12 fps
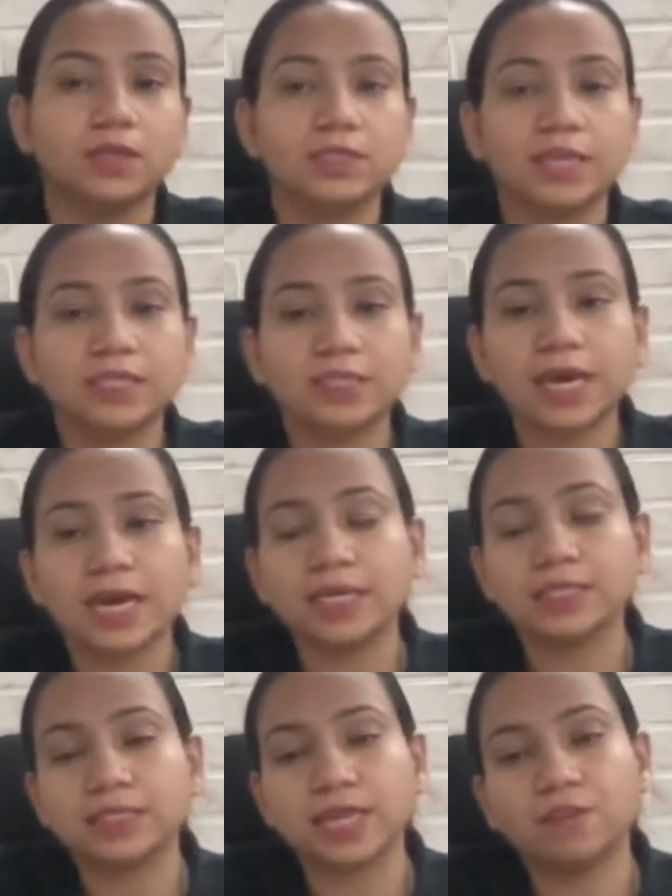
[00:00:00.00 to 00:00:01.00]
Yes,
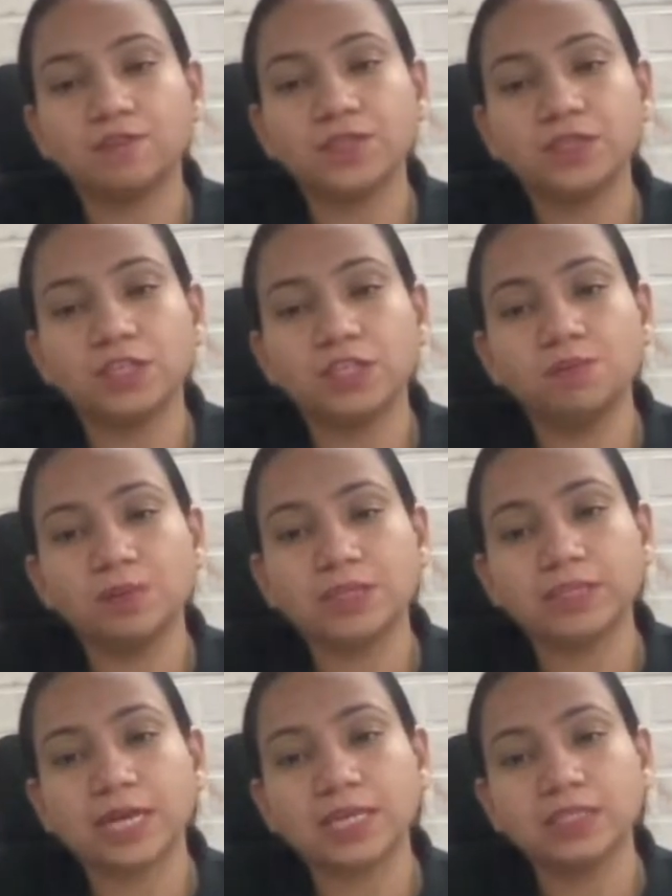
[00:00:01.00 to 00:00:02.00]
guys, Fe3
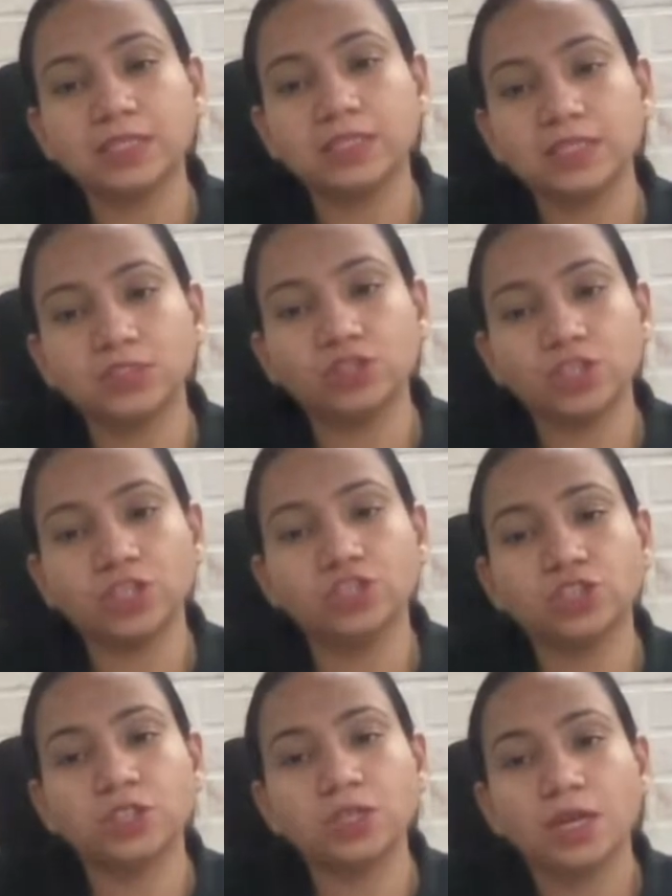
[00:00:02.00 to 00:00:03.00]
plus ion
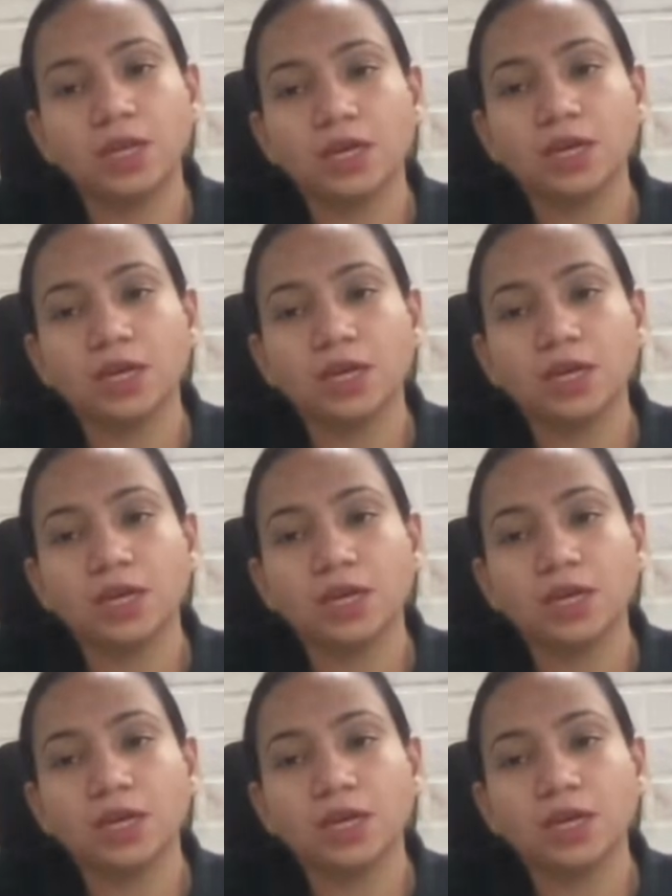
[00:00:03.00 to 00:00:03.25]
concentration